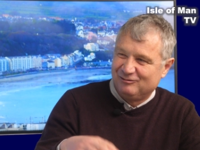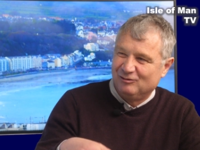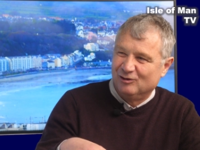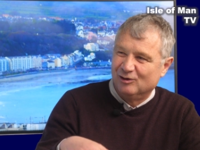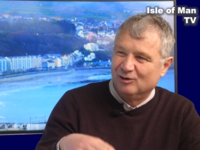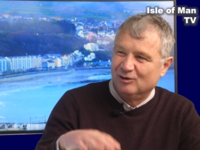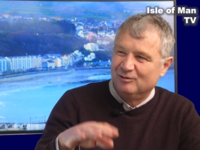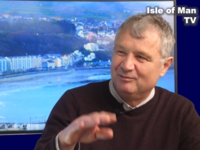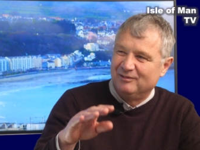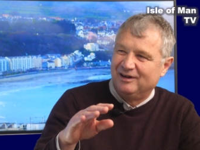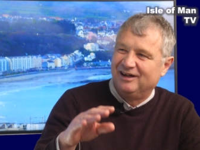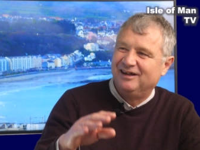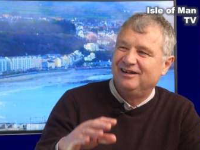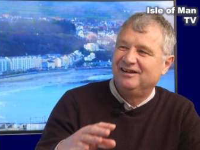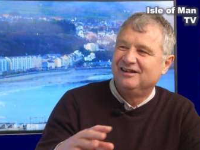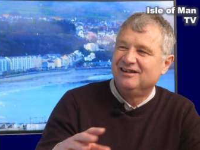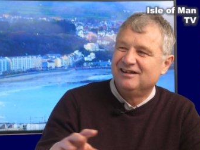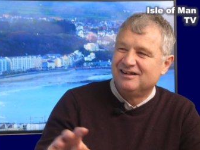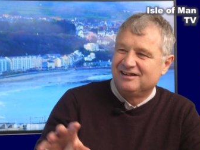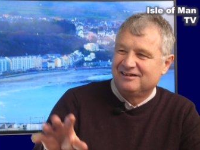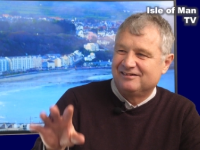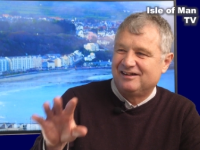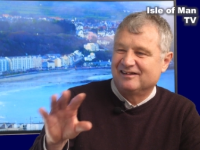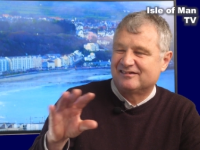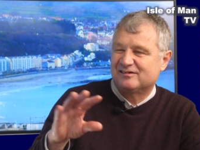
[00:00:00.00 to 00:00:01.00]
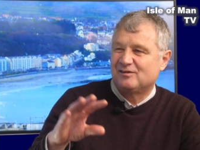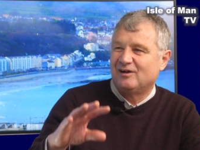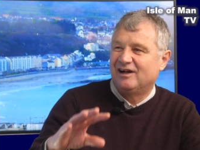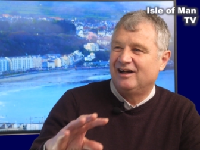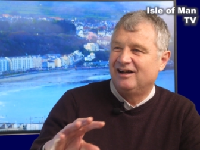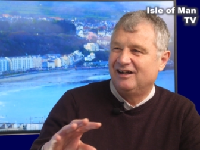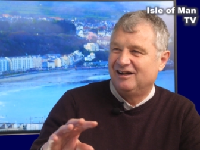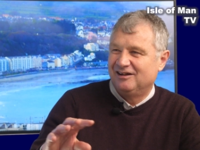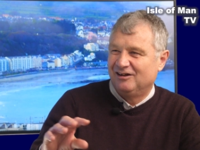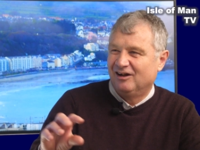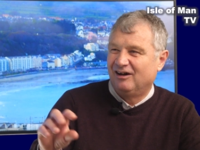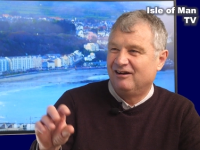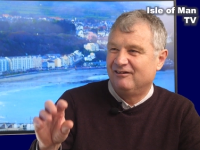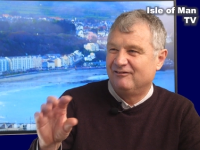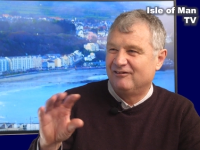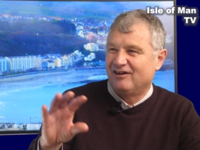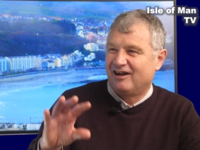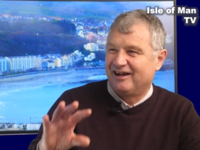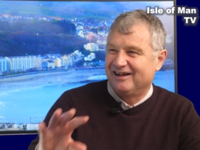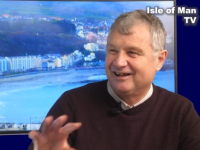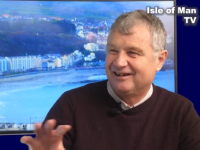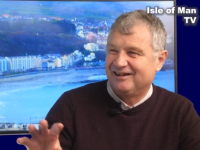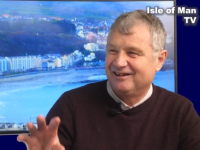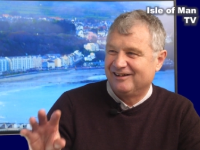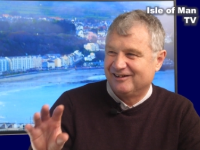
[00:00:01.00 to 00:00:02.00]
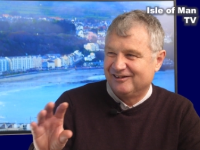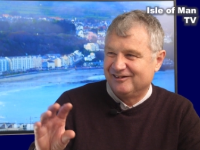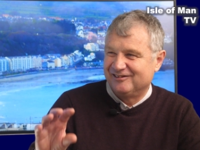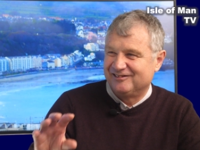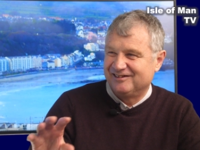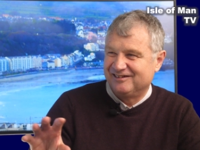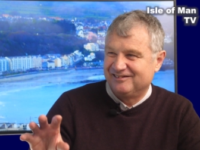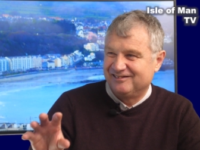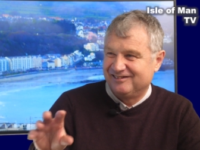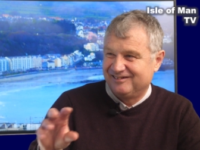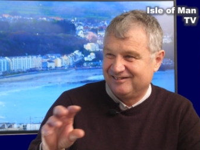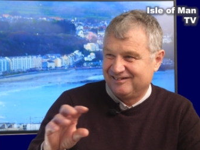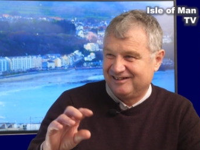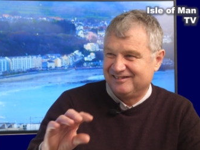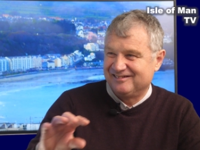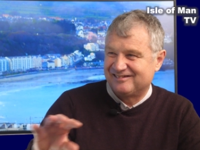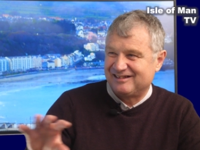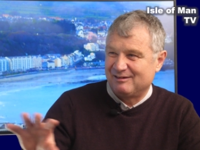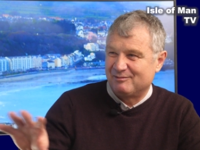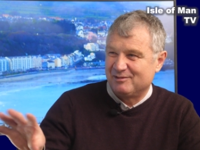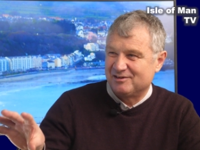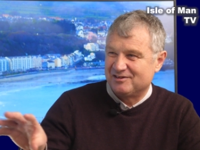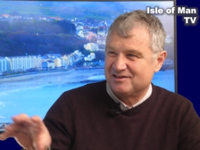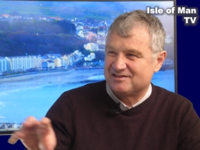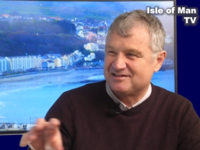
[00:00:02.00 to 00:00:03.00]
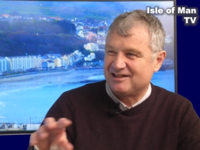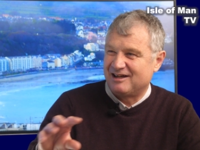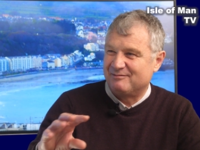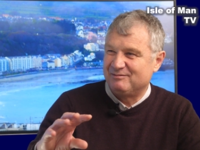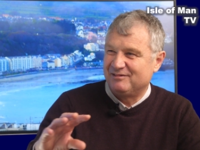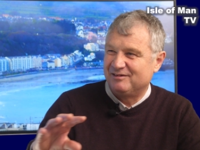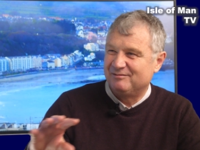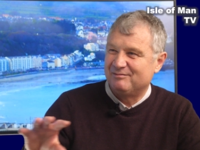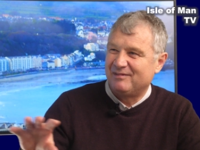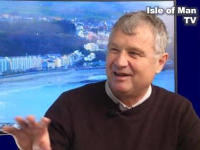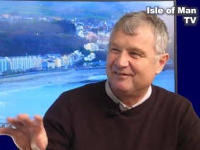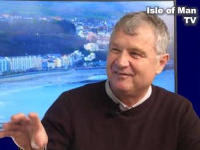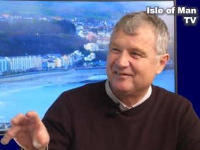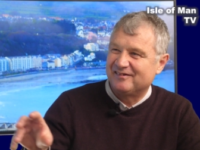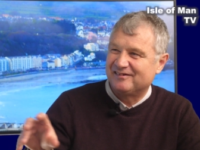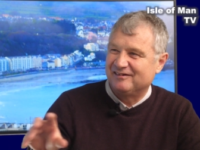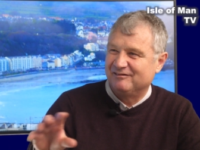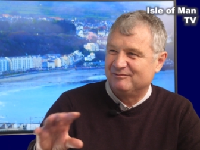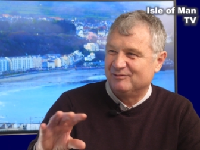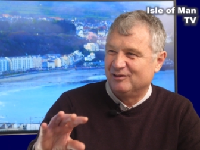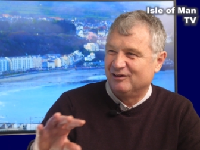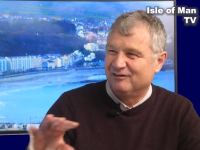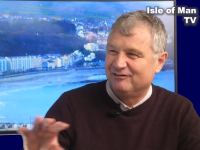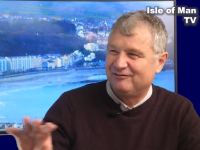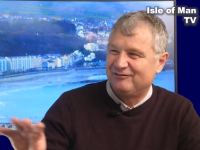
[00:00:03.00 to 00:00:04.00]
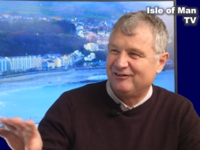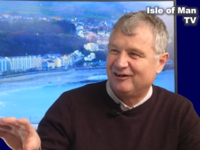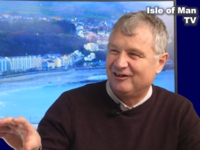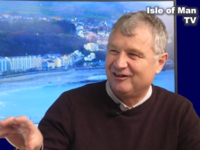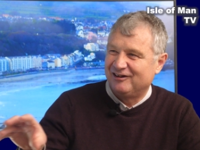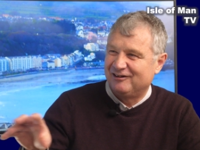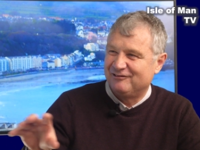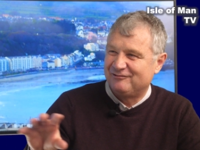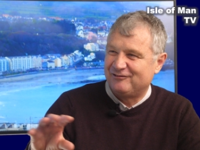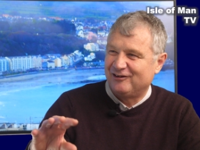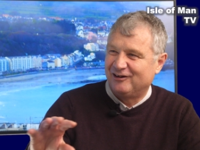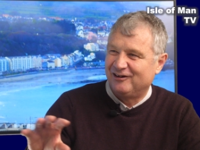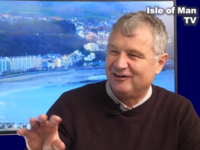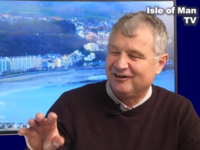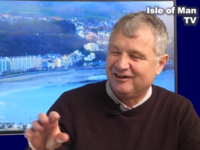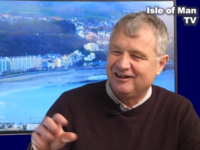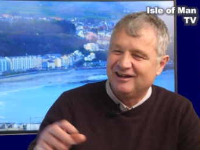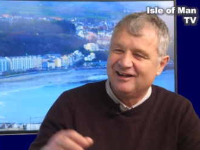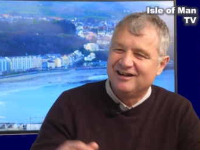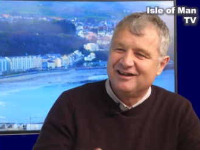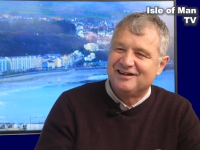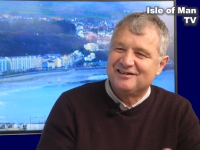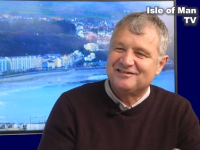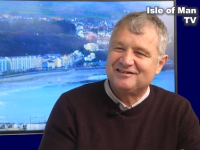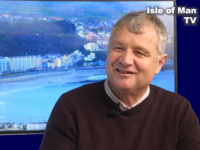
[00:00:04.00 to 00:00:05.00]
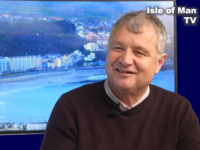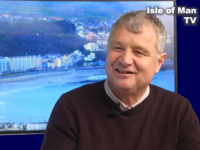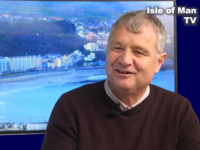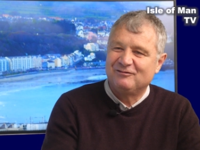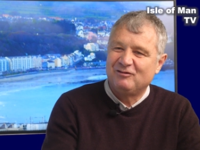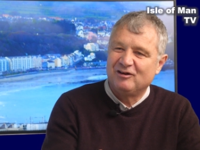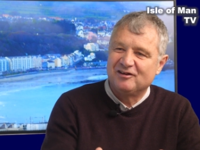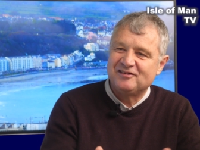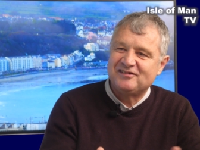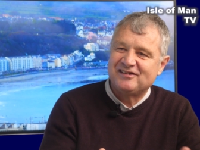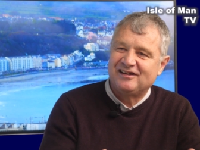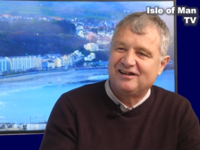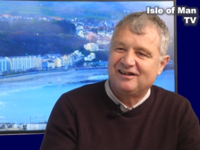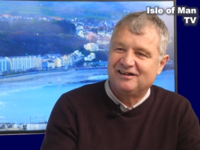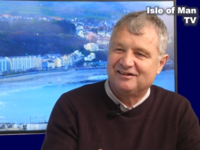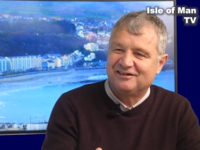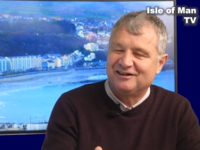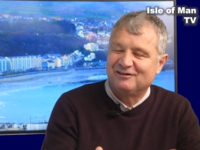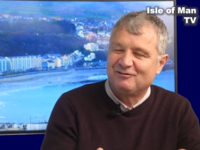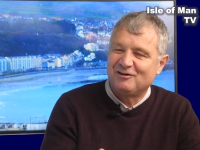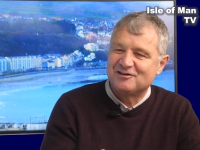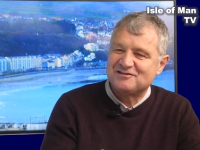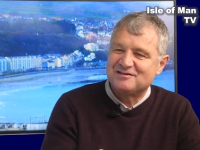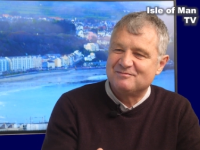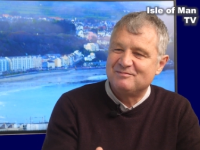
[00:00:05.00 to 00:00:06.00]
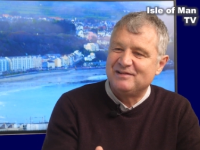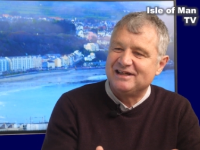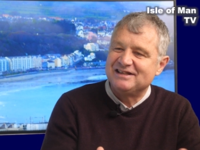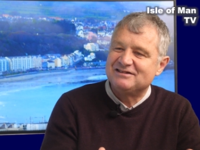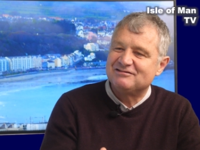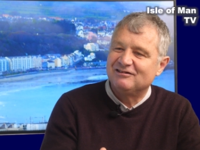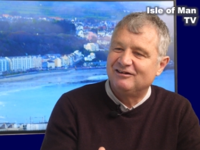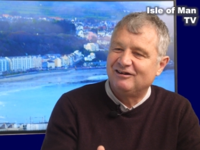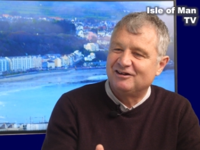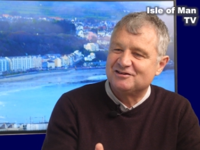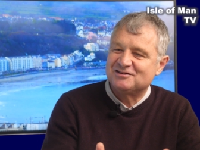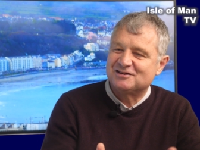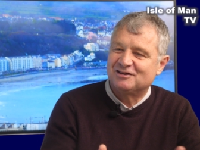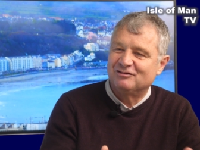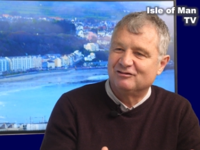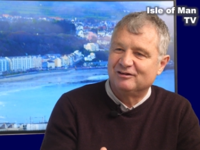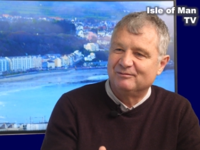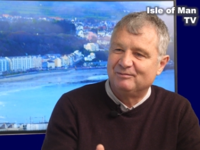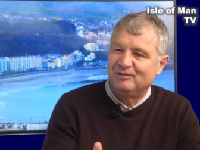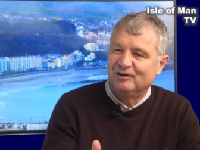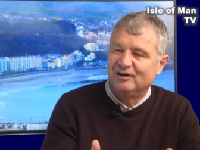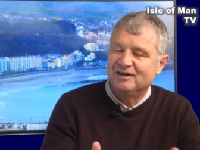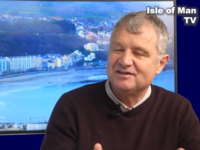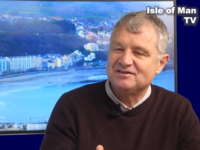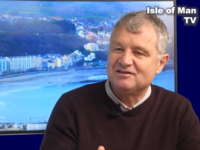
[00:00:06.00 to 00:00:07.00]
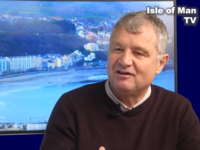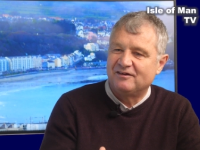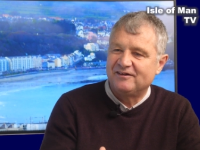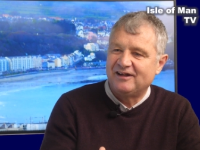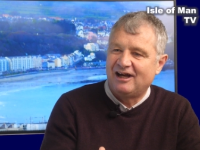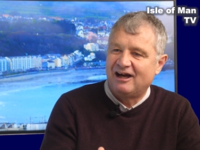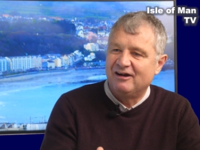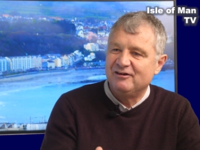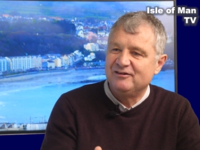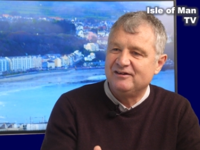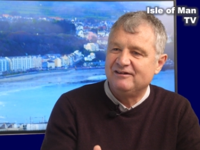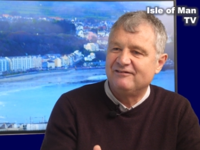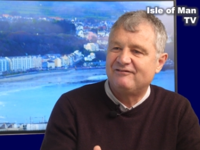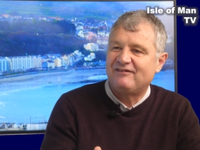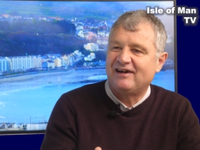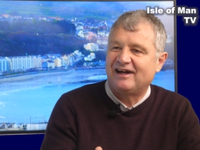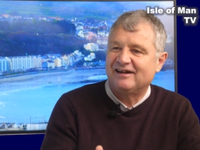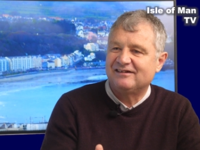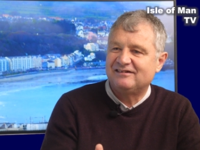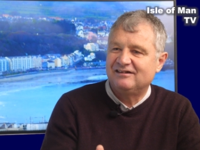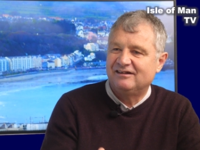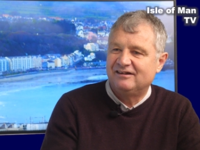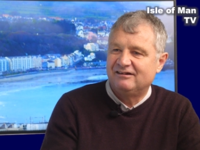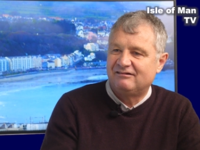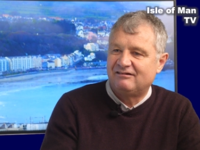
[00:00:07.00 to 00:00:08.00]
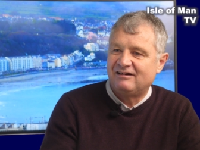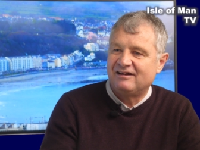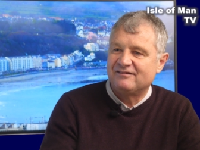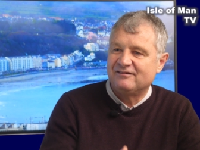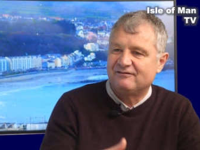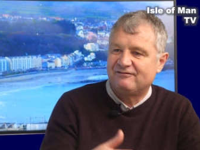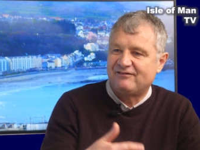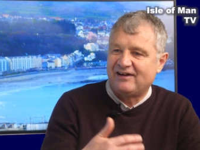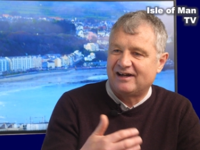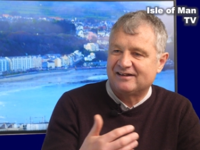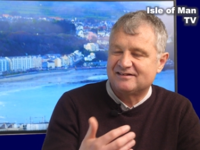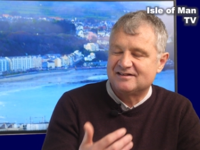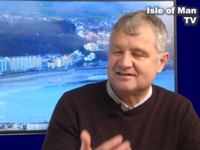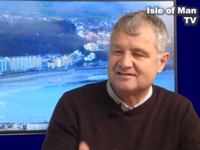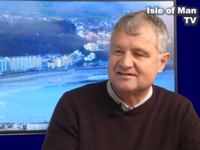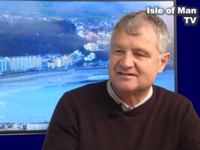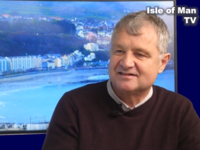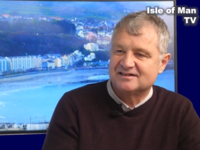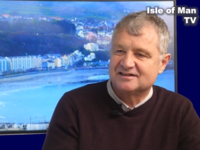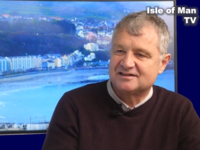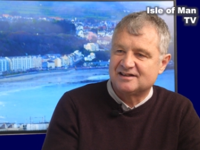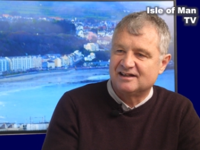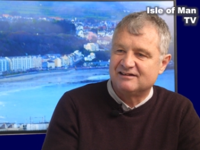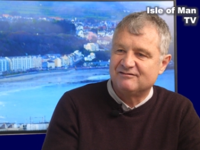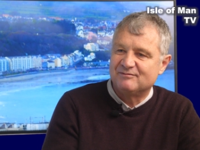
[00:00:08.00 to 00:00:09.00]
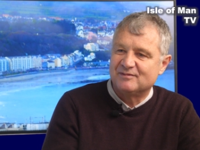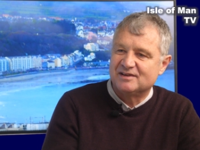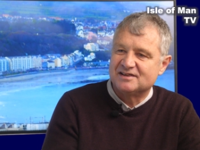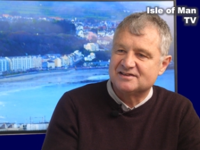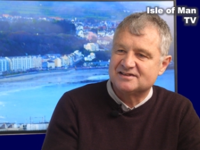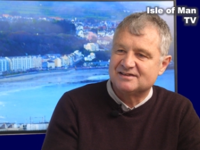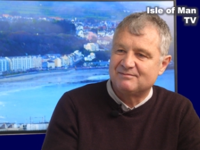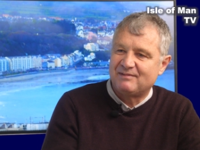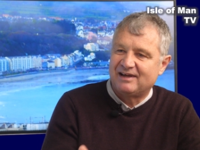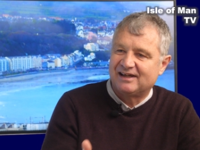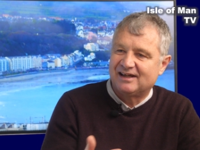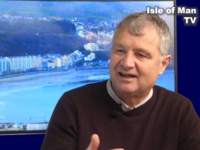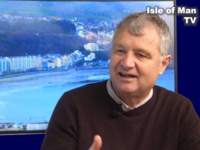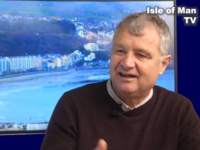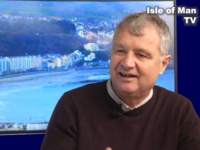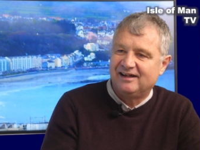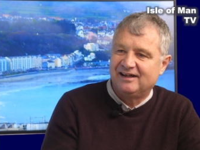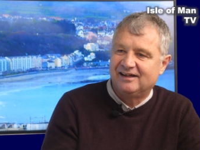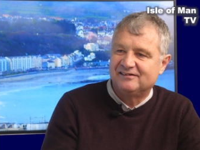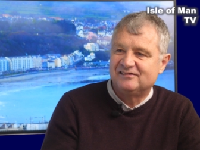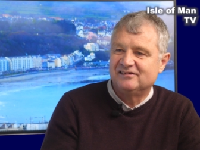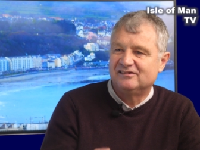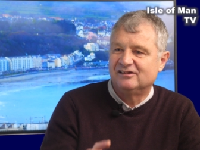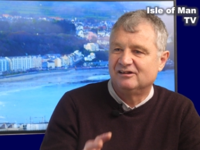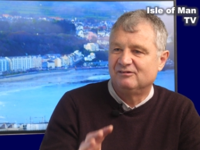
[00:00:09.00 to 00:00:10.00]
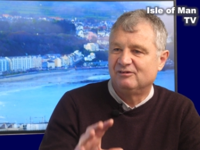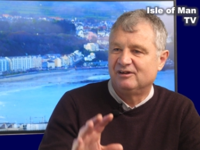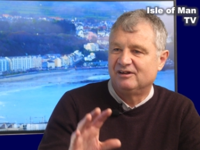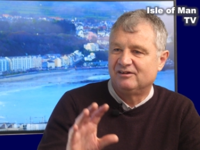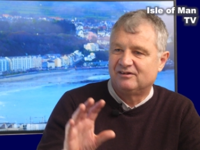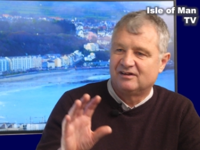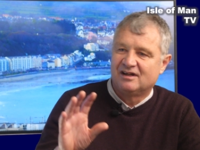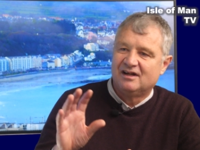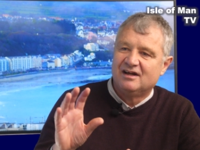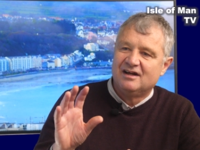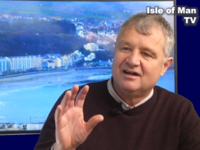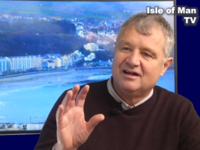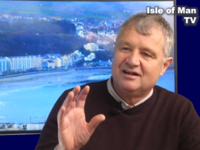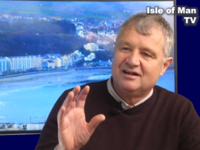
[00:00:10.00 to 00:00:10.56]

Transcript: warmer, there's quite a lot of likelihood in, in some fog. of the summer months of more fo yeah. fog. So there was a there was a meteorological report. It's not the only factor. There are other factors, as the yes. chief minister made clear, to do with